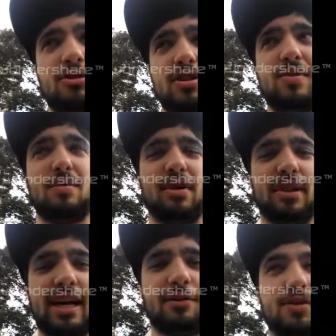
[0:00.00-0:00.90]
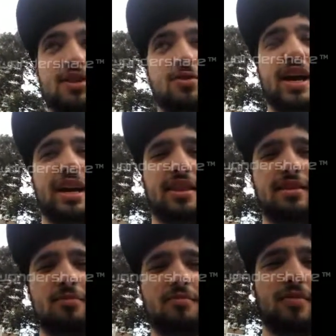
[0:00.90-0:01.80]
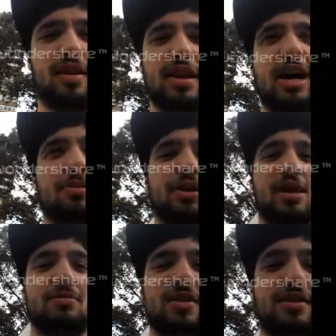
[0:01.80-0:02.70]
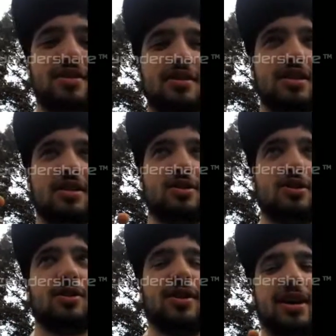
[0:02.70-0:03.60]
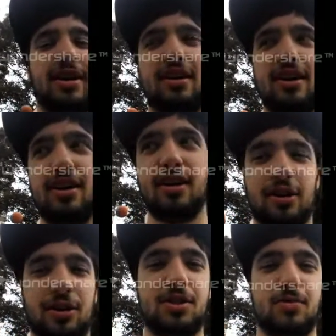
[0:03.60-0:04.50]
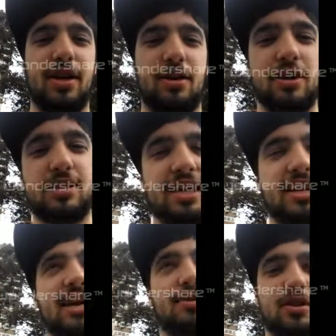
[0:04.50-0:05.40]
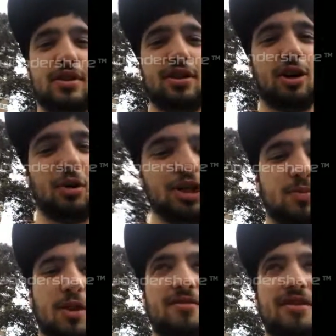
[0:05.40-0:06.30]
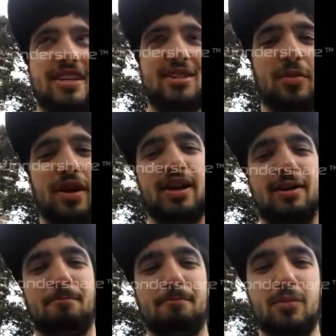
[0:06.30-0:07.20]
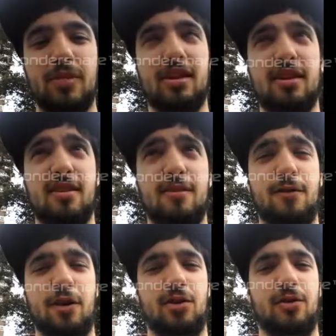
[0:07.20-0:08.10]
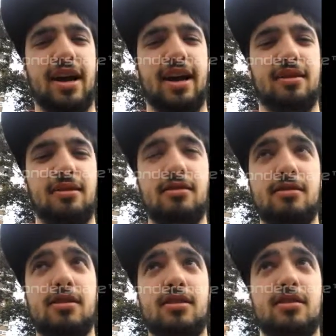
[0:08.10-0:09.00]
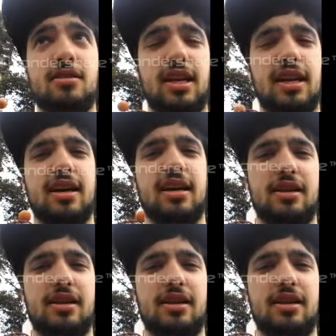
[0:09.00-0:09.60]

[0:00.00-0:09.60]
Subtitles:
just maybe a lack of strength in the upper limbs. Just so closer in her technique was almost perfect, but further out she